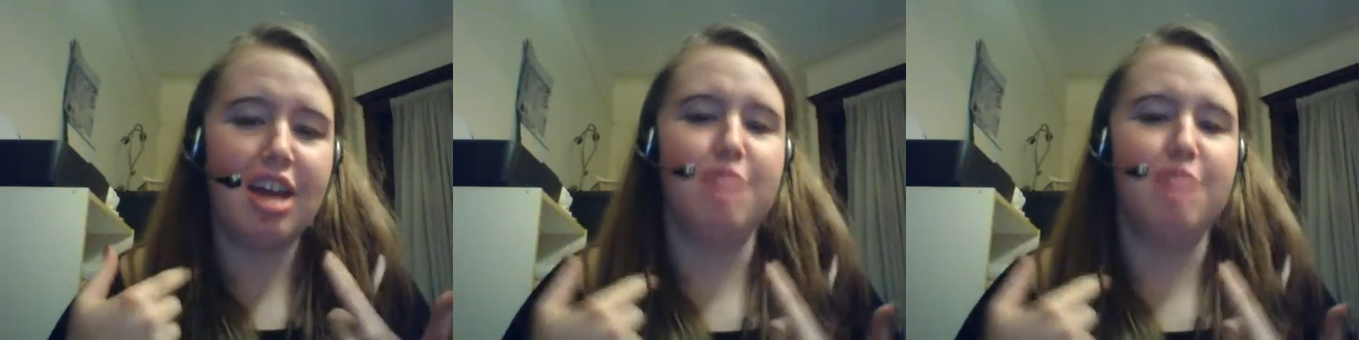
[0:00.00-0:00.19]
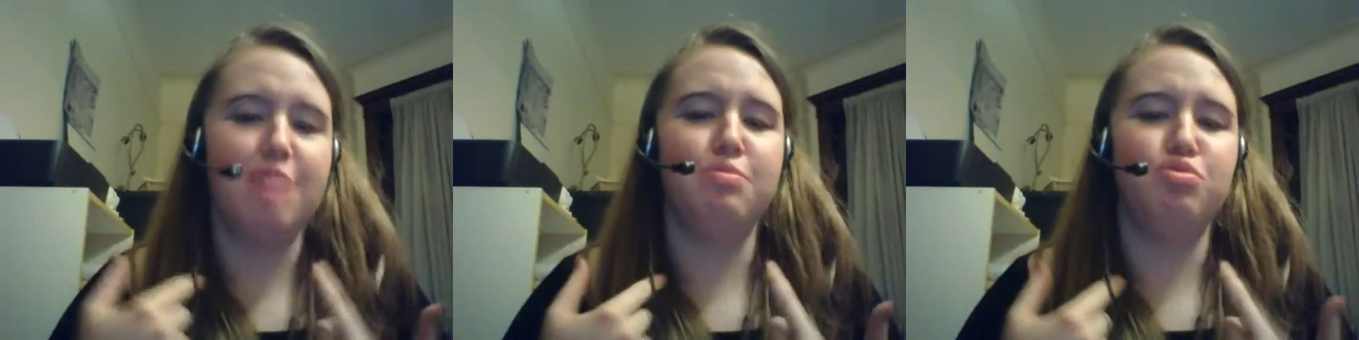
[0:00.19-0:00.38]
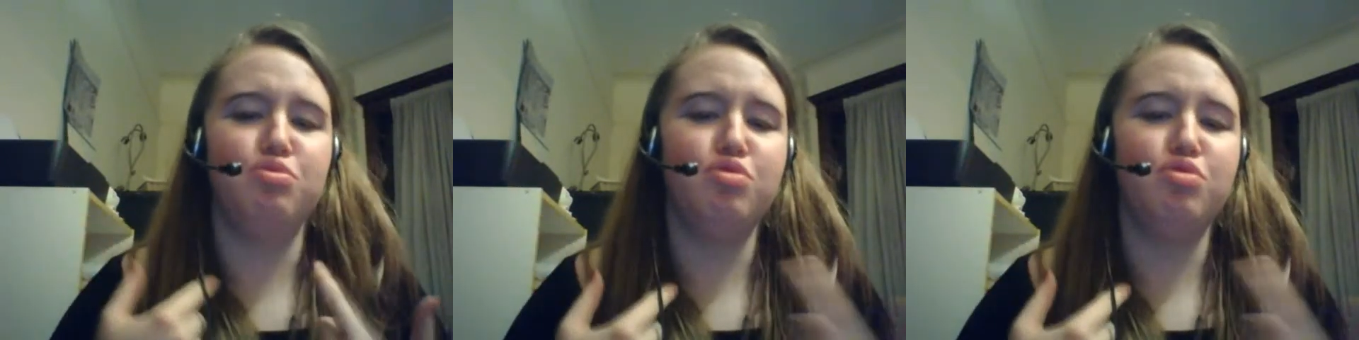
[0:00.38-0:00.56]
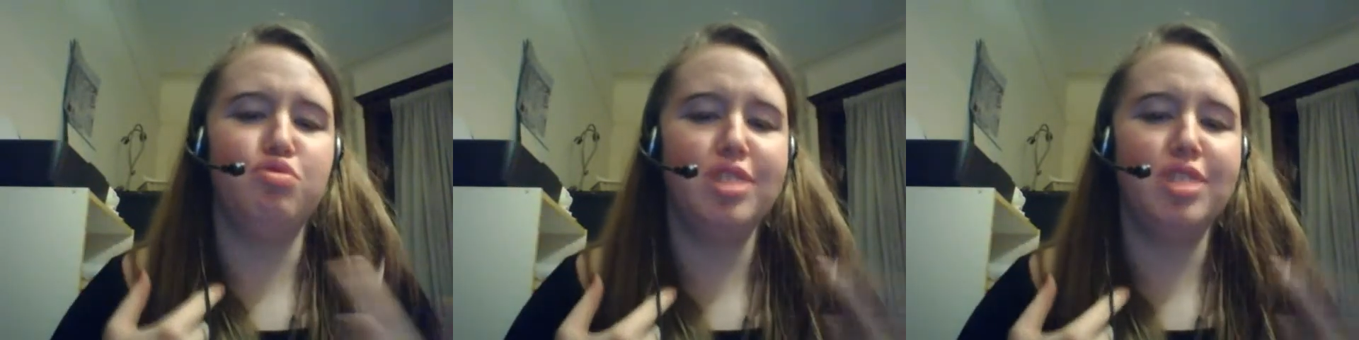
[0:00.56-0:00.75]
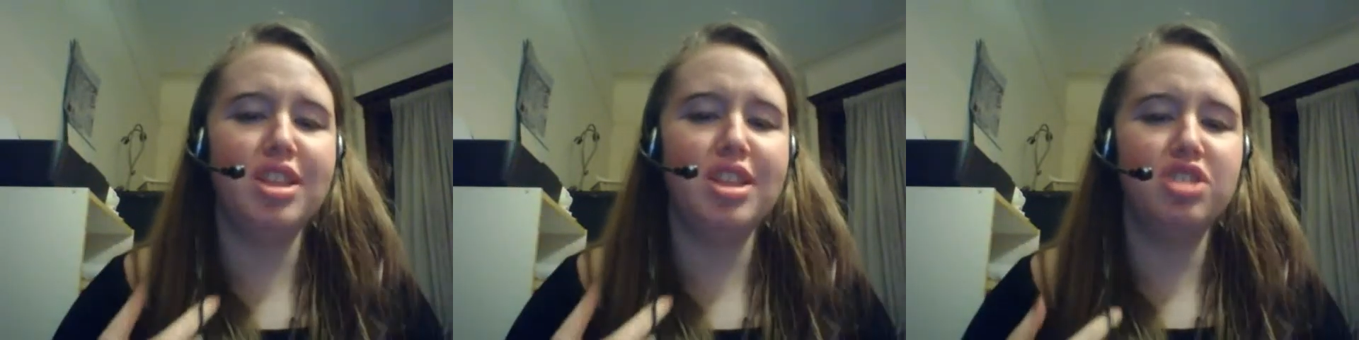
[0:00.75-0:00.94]
am
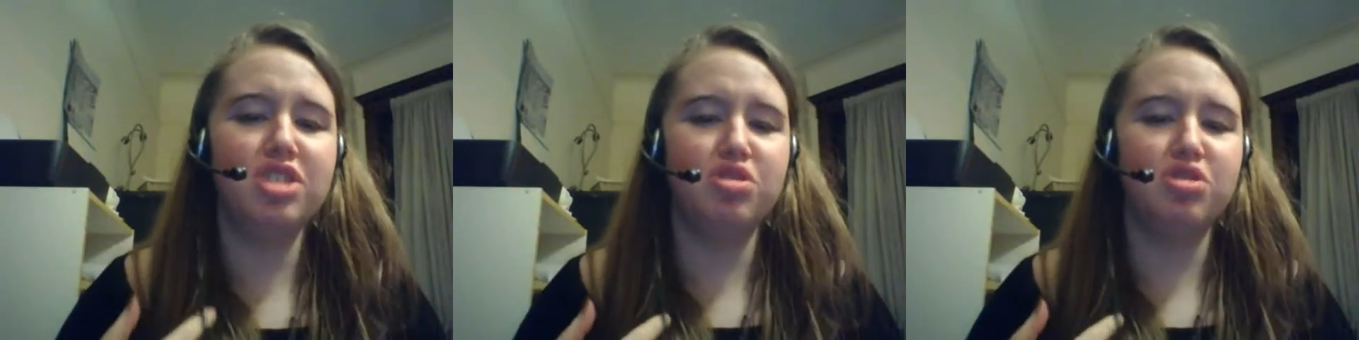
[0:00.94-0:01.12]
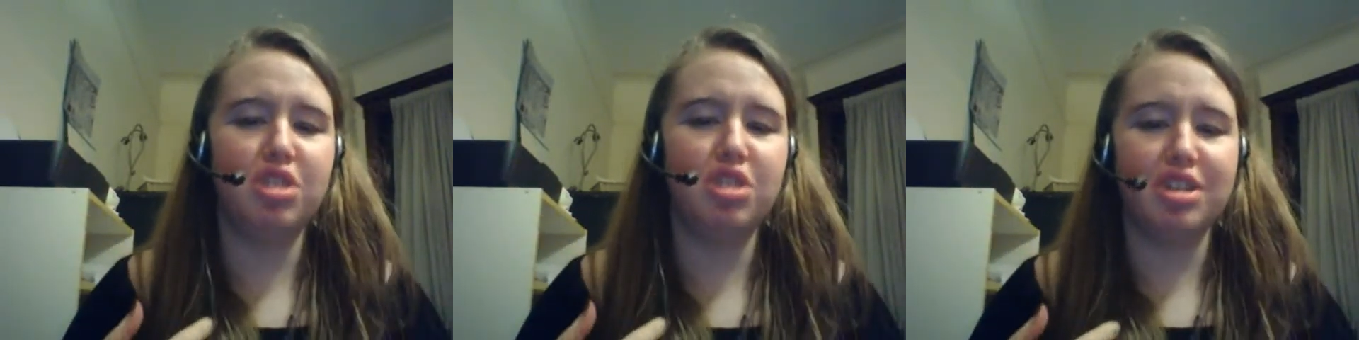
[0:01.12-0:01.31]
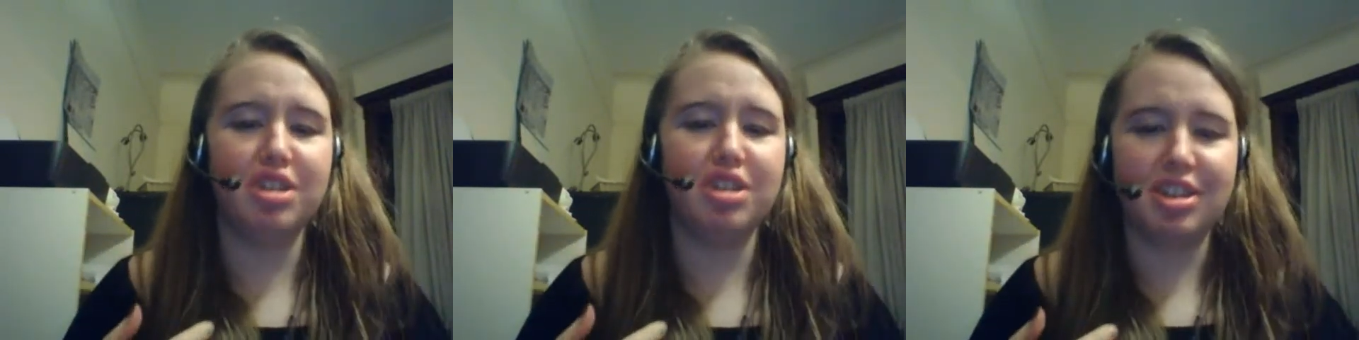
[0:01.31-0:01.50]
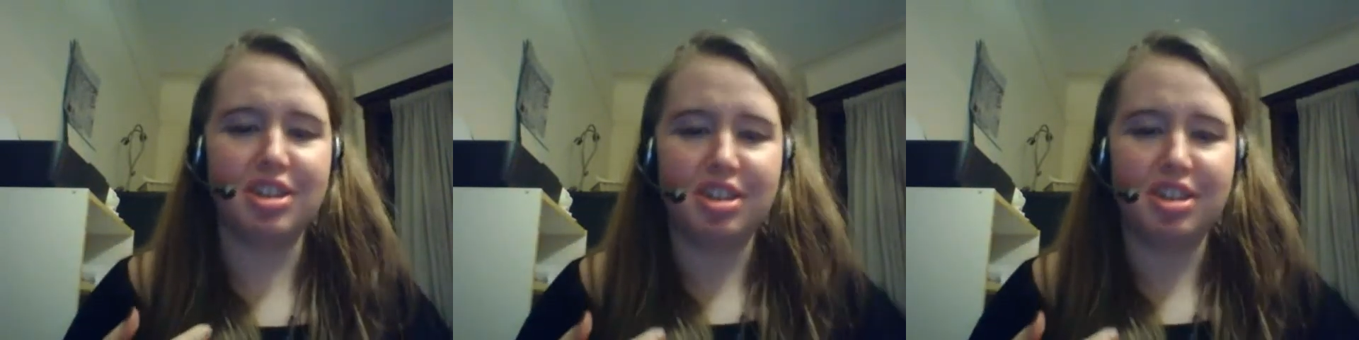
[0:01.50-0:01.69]
really drunk.